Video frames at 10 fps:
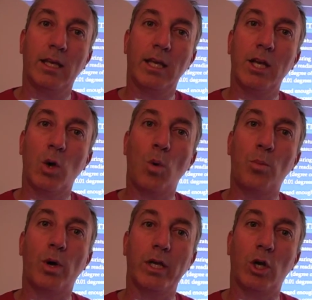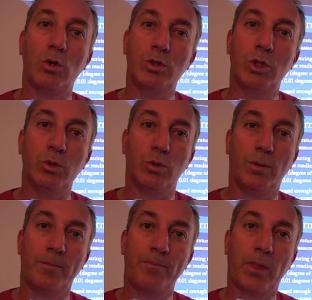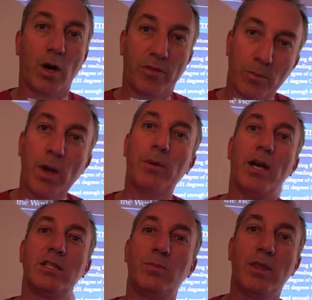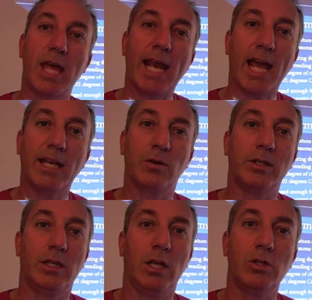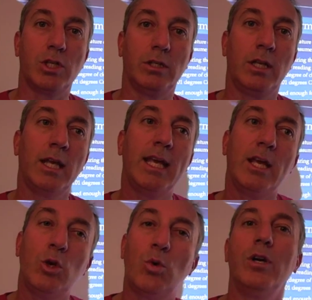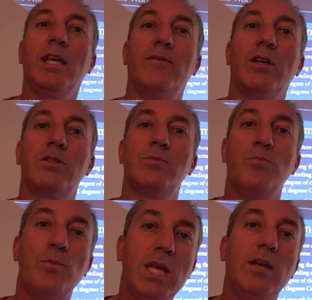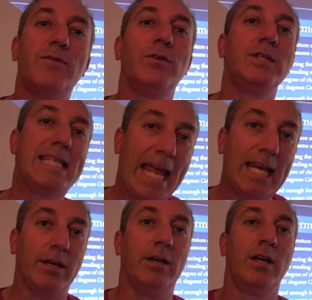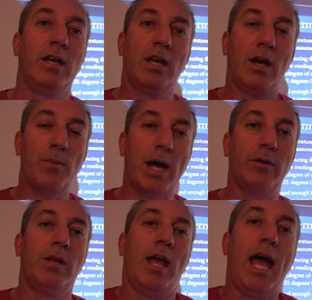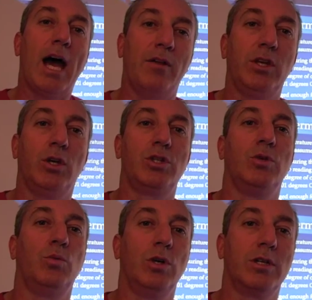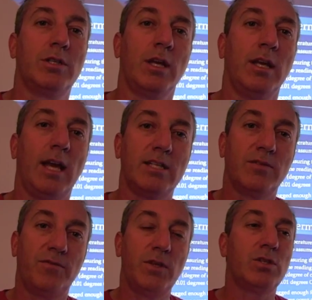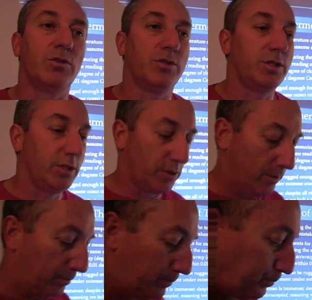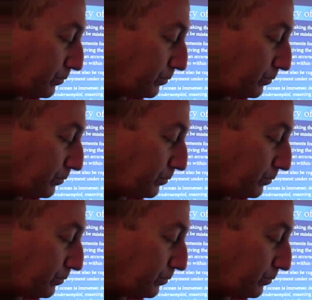and 0.02. Our thermometer has to be that accurate in the ocean in order to give us meaningful data about how the ocean works as a physical system.